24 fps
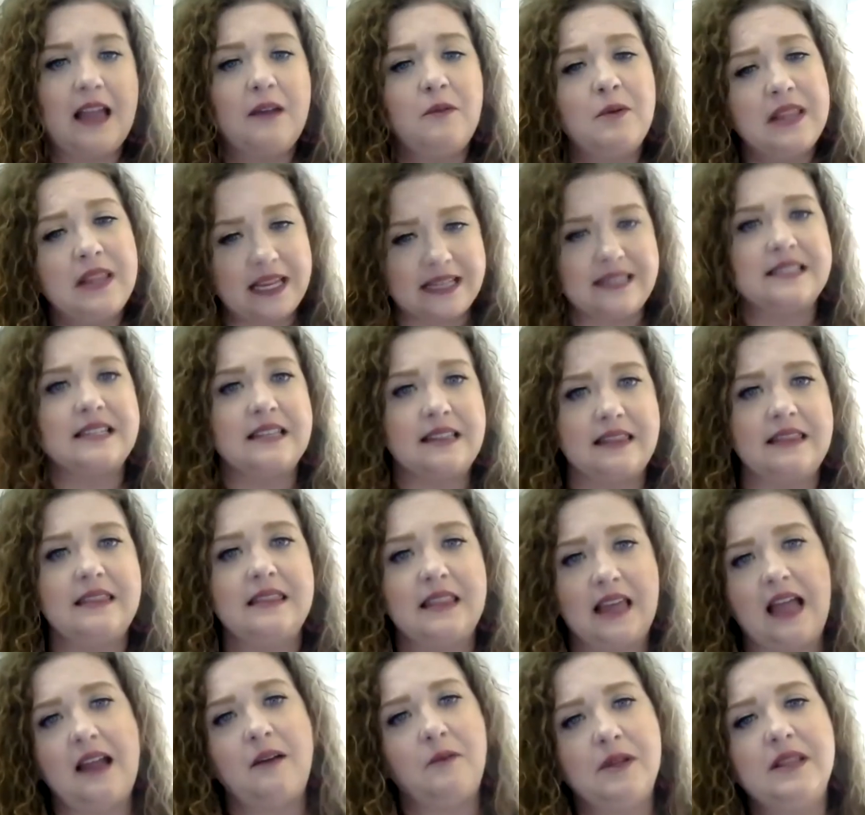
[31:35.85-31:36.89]
I
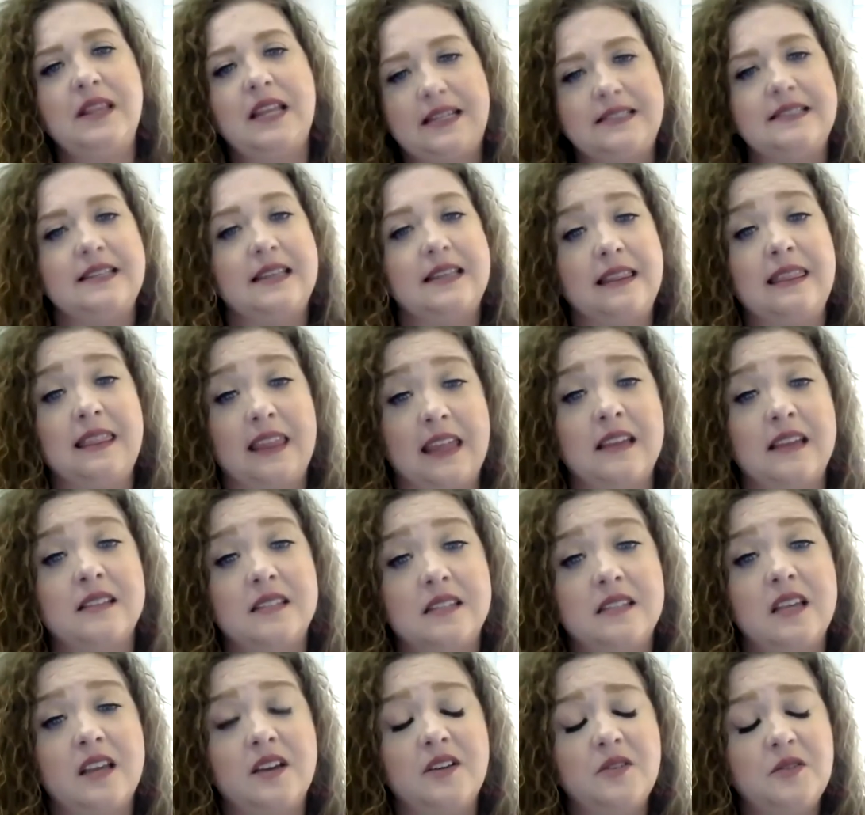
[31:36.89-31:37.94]
would like to think
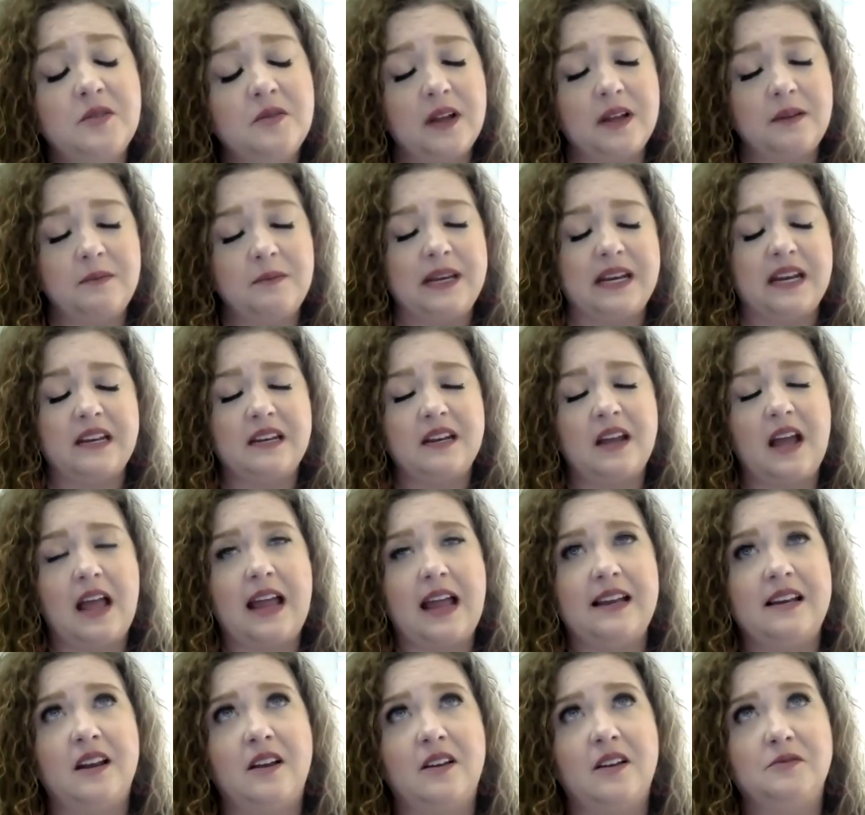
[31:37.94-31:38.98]
so. I mean,
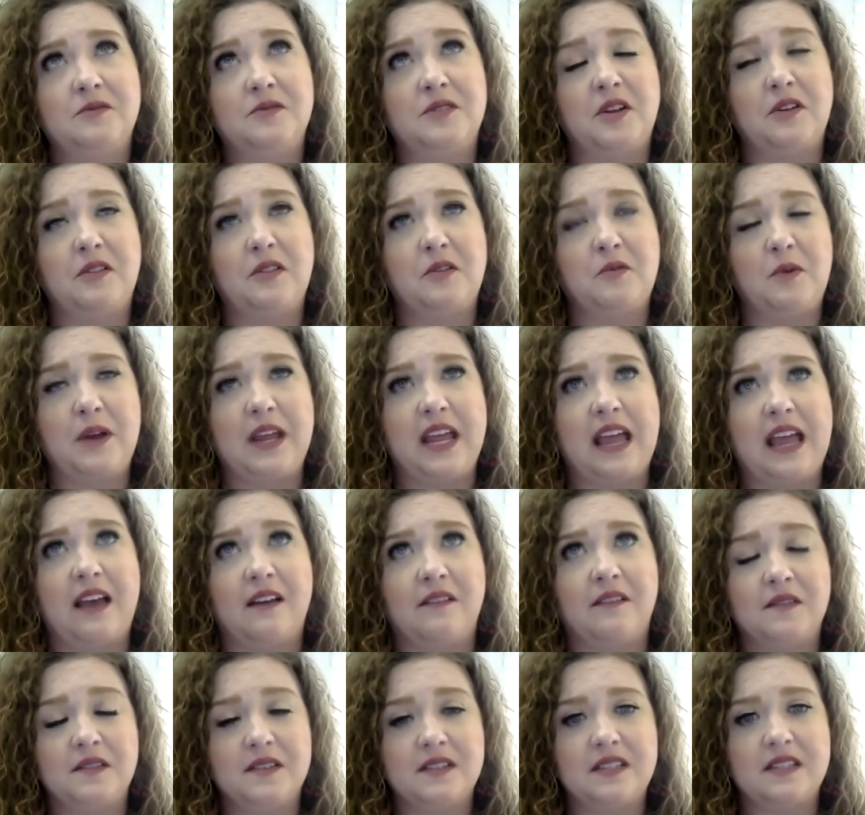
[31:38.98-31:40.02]
I don't know that we
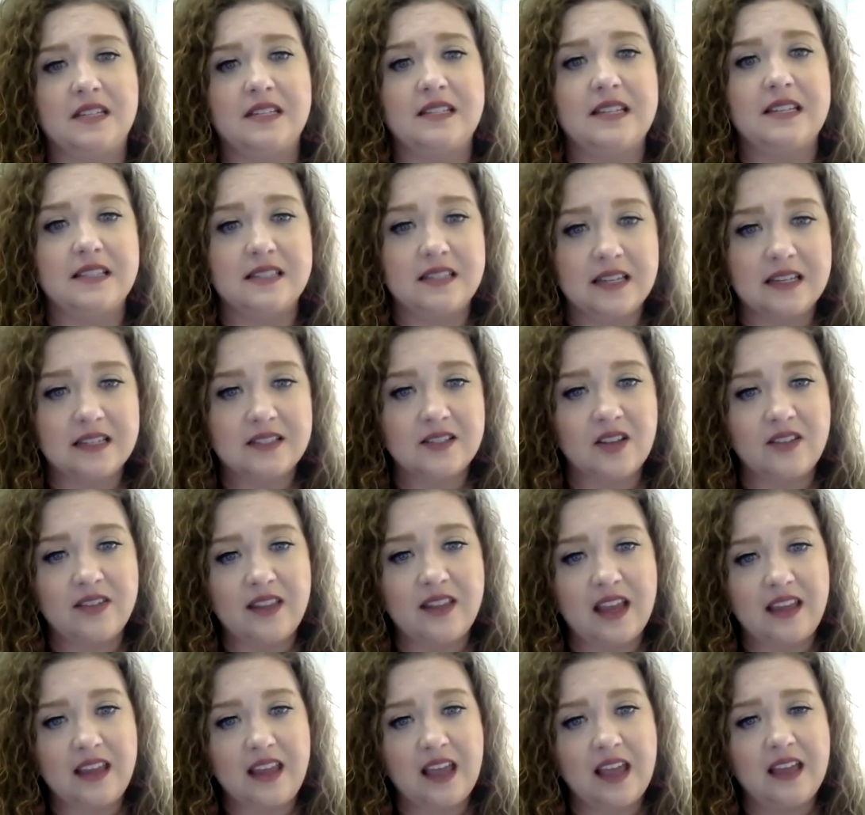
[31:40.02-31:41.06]
have statistics on
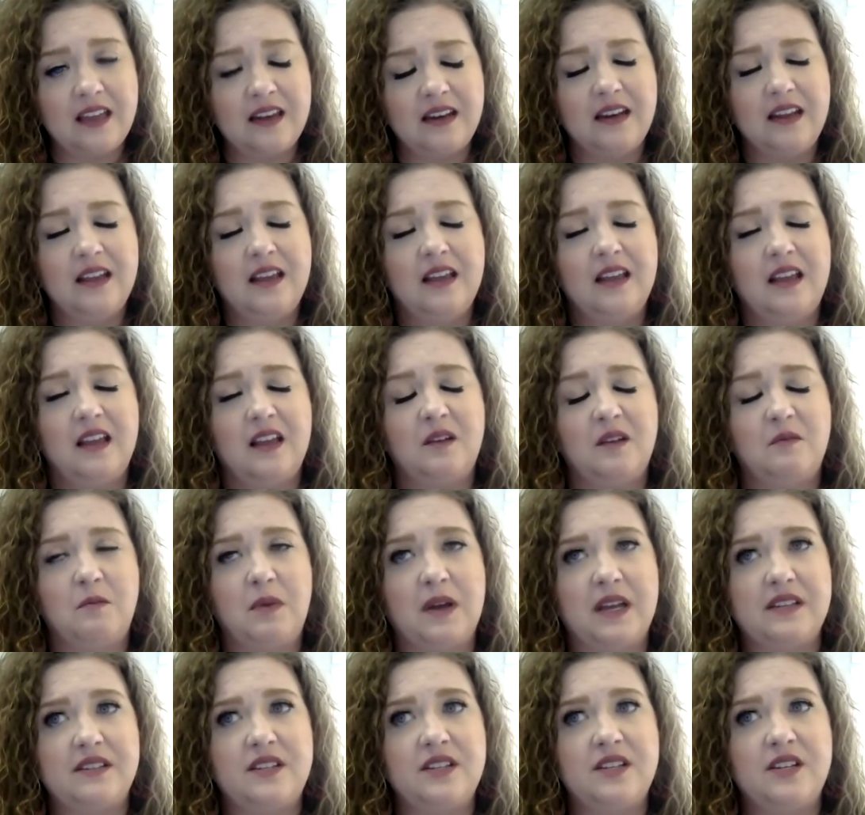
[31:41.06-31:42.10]
that yet,
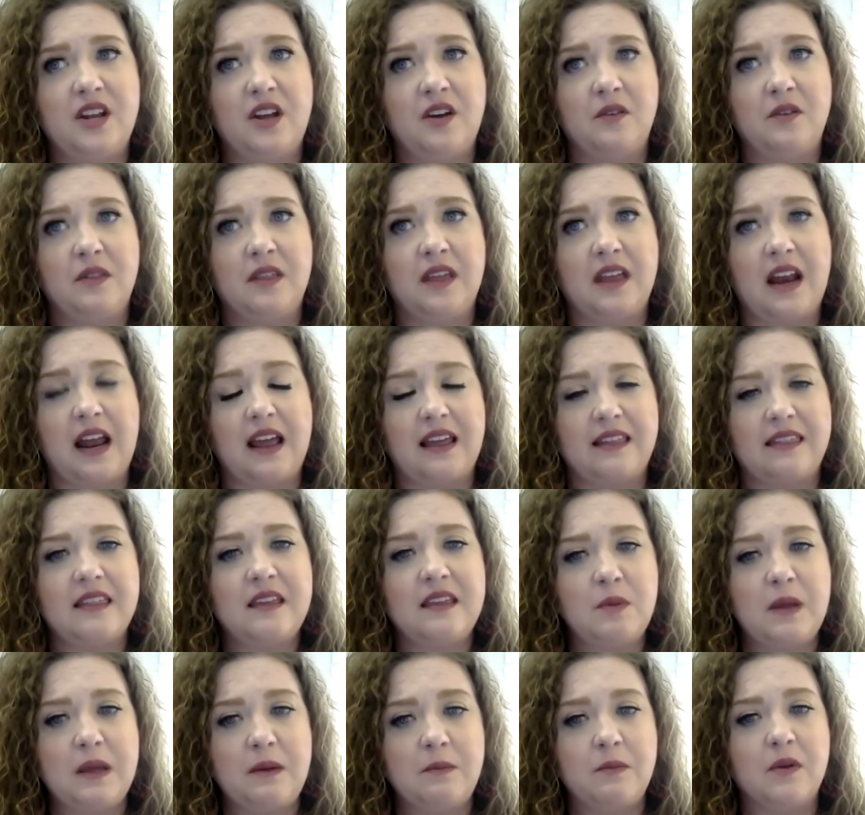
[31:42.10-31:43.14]
but to know that I
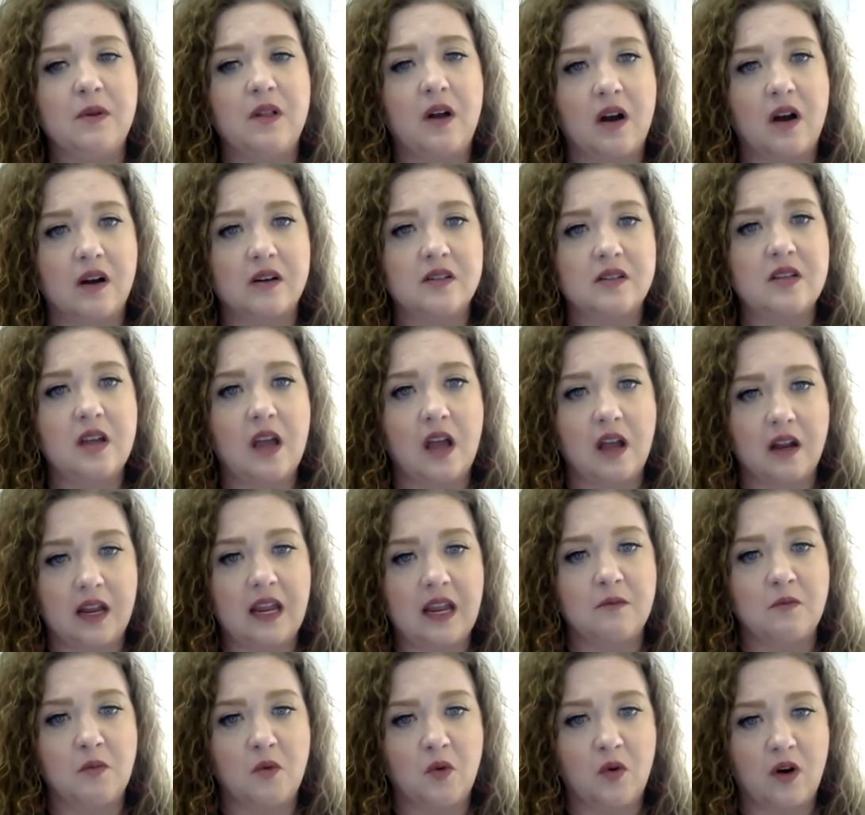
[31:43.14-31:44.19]
think people are
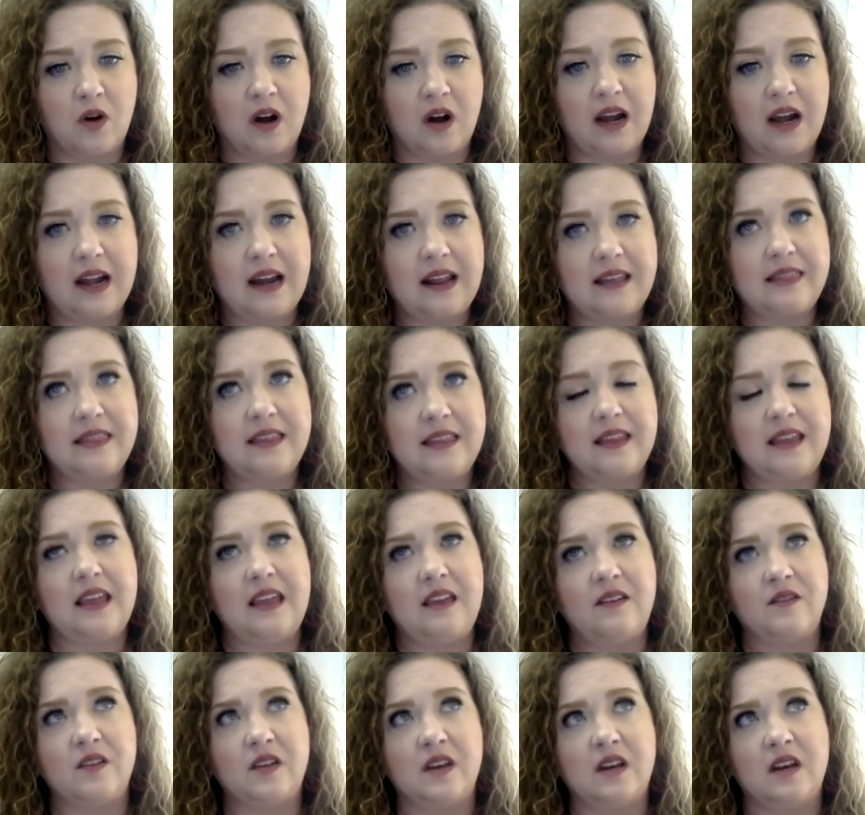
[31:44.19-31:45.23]
talking more. And I think
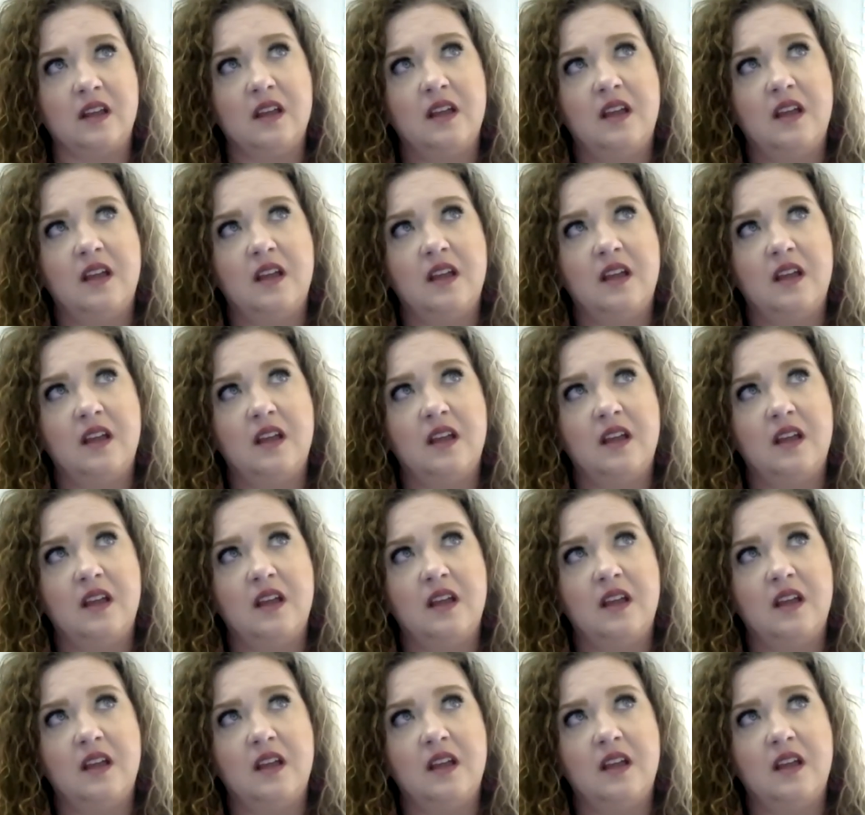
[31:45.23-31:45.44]
even